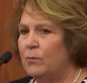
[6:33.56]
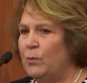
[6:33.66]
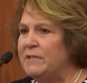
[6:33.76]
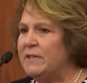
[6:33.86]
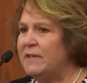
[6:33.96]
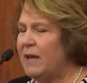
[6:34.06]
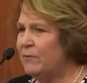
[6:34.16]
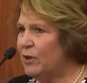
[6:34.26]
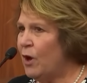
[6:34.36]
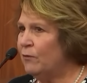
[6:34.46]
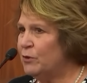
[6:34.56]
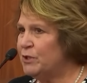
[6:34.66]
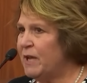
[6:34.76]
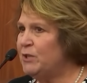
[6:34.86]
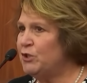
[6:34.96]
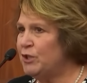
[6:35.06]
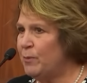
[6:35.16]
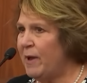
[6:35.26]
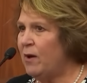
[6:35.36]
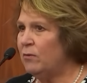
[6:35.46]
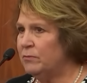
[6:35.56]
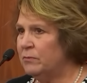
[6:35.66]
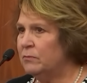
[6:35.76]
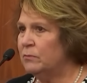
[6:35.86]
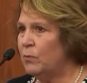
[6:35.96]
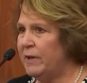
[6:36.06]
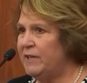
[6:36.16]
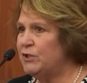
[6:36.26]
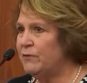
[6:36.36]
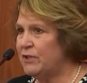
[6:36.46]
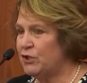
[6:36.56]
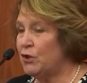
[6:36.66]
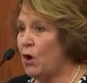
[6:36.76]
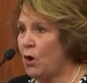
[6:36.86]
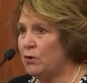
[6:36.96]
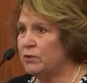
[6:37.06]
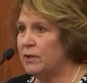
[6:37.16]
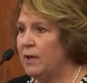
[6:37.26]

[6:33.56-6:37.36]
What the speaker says: We did have a conversation about what each of us thought.